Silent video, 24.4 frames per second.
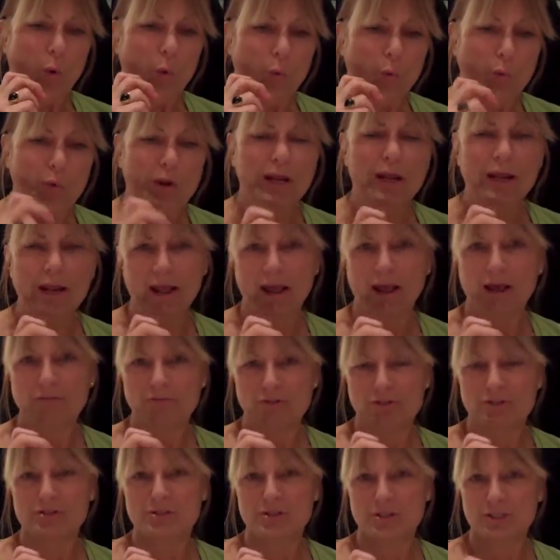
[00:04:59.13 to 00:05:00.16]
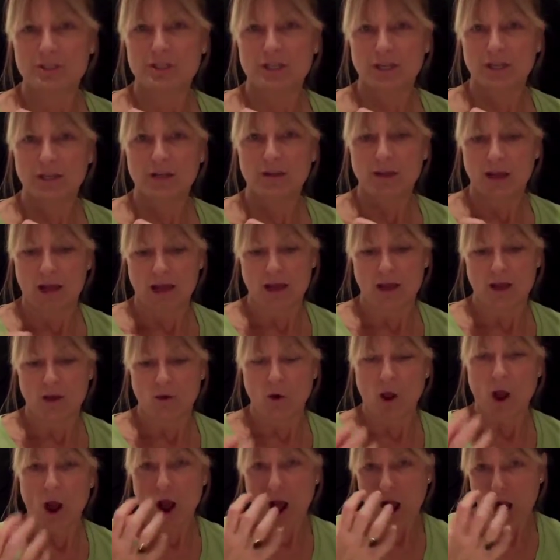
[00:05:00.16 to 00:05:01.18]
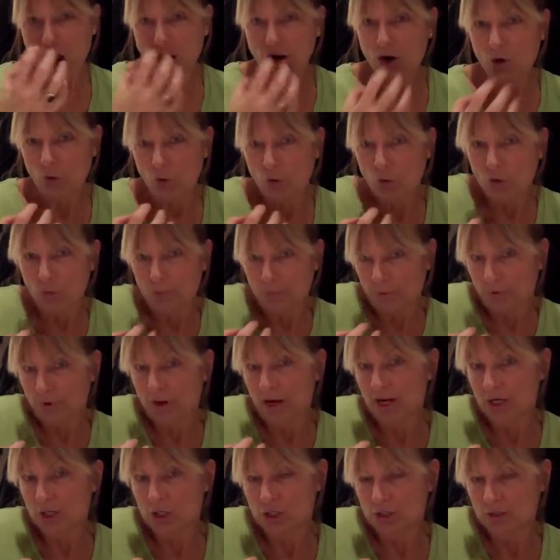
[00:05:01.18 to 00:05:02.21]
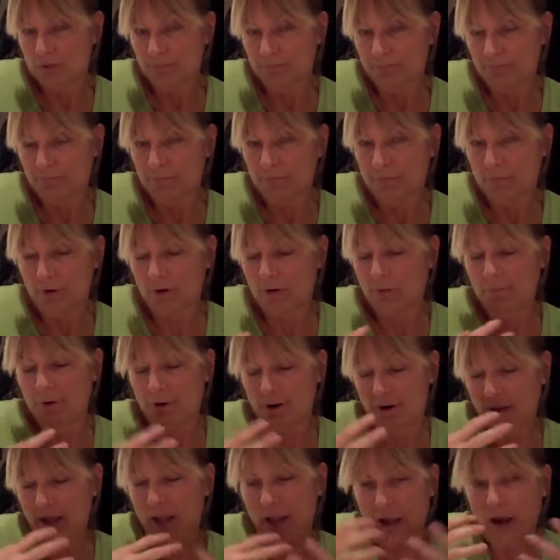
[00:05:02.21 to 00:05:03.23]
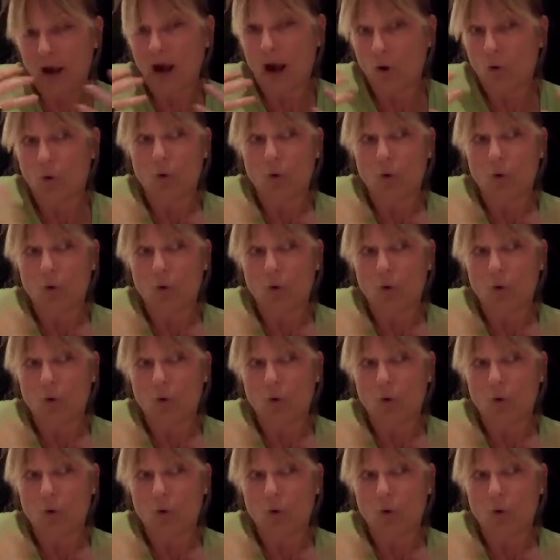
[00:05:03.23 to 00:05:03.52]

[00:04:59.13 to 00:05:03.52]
we have to see how our corporation, our